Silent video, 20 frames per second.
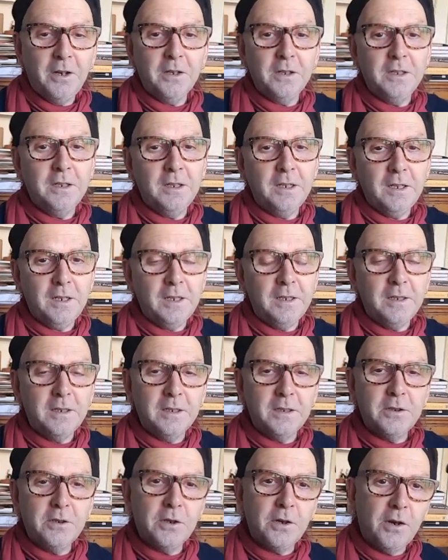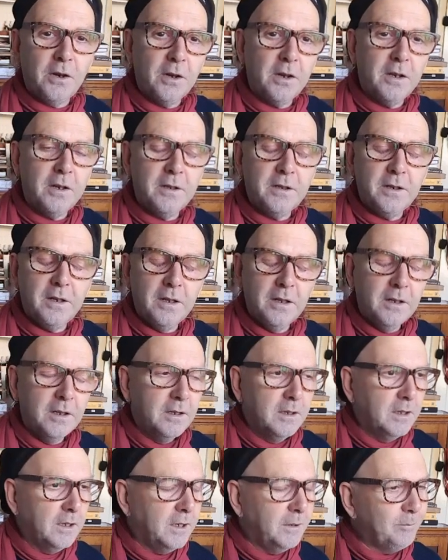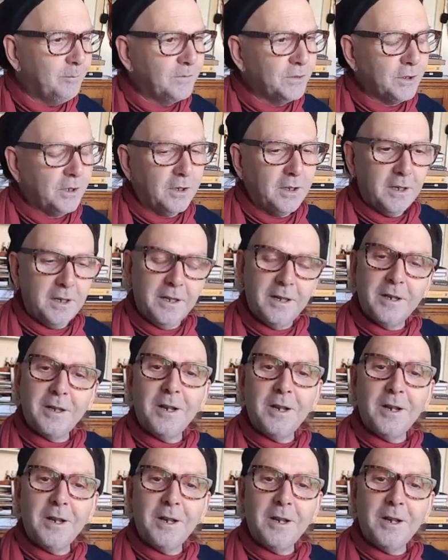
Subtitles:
in the giant, in